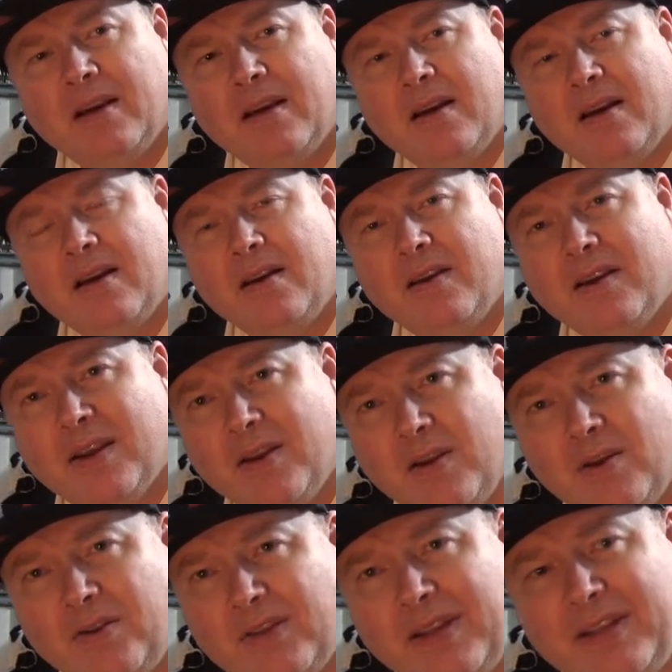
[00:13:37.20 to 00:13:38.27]
You can
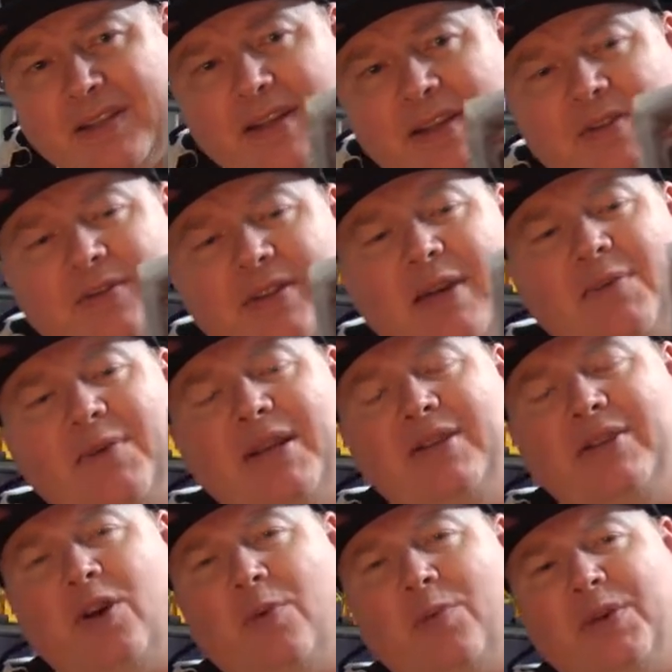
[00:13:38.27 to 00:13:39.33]
usually see
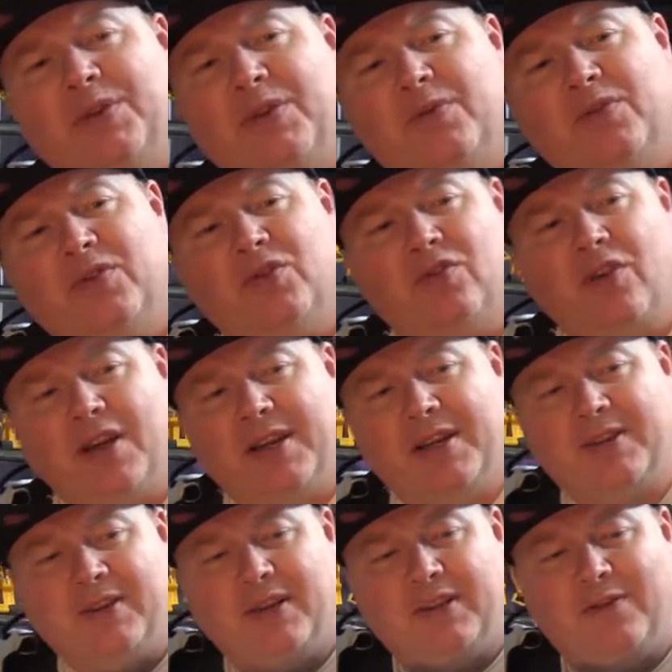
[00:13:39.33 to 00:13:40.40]
Japanese copies of
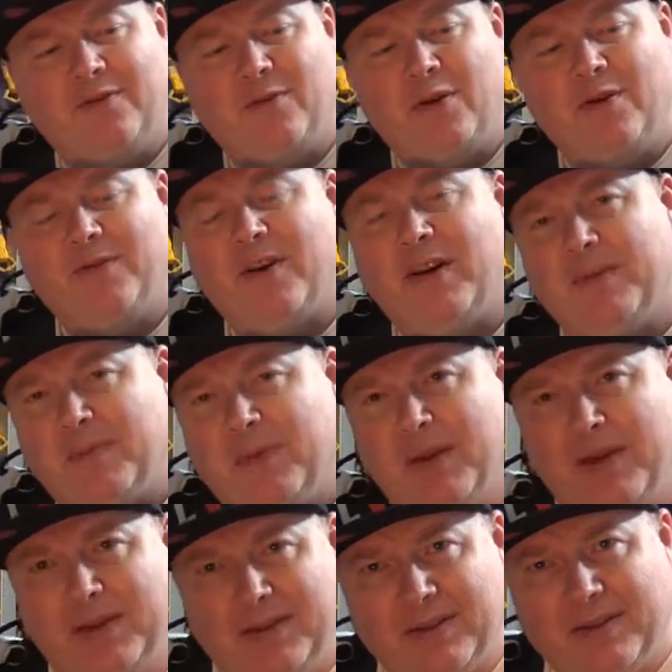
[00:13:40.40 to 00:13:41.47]
Strikers 1945
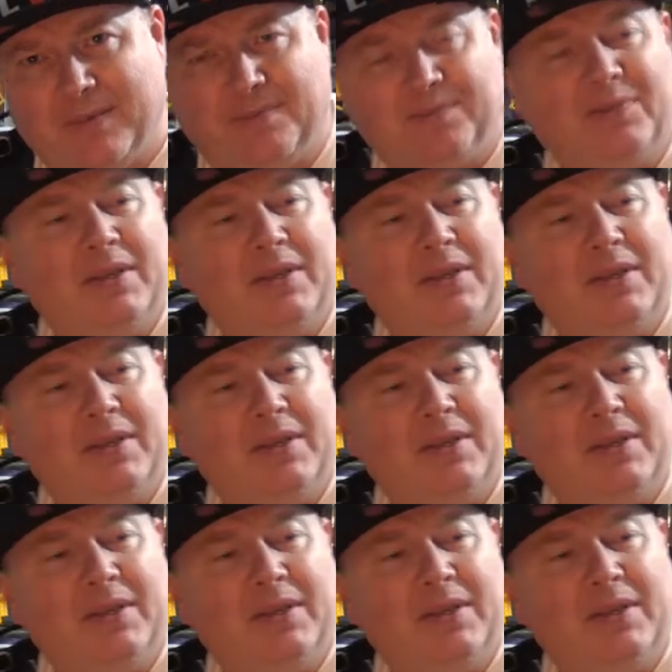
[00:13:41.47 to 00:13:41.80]
plus,